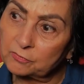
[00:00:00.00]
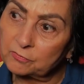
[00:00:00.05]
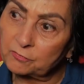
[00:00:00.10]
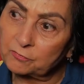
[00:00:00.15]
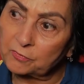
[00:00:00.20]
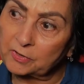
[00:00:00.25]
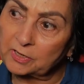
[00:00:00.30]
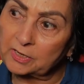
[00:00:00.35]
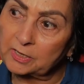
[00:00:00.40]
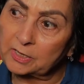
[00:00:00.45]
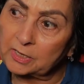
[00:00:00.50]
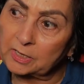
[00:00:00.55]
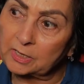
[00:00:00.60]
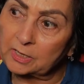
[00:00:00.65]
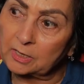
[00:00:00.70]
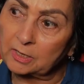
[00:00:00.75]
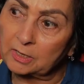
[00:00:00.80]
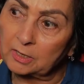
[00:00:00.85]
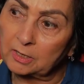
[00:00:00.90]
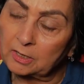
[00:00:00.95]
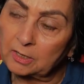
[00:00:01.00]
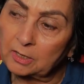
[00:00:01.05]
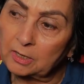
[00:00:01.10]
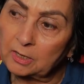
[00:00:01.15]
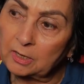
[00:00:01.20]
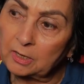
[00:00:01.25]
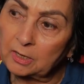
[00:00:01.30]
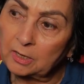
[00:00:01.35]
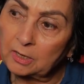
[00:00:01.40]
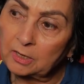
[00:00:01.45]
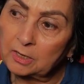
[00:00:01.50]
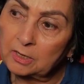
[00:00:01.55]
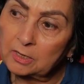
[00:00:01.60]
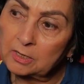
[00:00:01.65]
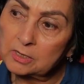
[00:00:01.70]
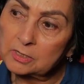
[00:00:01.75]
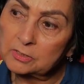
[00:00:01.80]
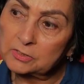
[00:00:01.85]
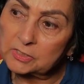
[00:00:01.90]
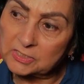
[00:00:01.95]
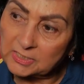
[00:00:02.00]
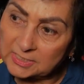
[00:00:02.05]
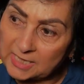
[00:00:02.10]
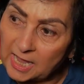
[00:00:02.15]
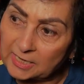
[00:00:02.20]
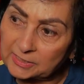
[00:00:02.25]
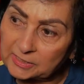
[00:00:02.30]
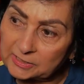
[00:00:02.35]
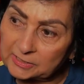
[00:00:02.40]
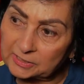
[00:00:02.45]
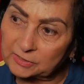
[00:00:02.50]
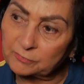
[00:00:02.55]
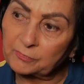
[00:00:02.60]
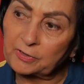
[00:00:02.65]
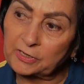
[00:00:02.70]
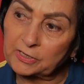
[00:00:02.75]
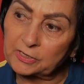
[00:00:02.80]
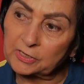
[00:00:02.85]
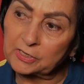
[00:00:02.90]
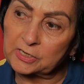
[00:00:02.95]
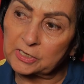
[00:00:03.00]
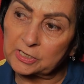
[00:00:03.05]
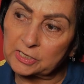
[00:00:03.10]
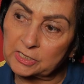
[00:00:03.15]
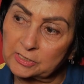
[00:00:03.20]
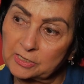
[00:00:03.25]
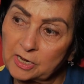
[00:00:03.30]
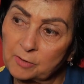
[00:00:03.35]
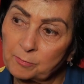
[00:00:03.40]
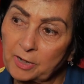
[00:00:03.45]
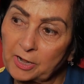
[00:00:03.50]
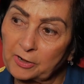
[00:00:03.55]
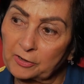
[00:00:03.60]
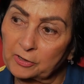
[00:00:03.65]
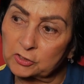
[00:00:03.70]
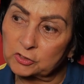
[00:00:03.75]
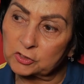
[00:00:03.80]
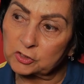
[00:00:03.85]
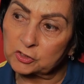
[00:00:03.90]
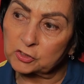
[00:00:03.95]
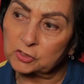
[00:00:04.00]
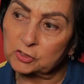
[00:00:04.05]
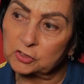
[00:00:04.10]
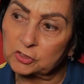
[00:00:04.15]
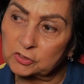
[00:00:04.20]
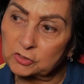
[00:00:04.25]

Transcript: We decided at very early in our marriage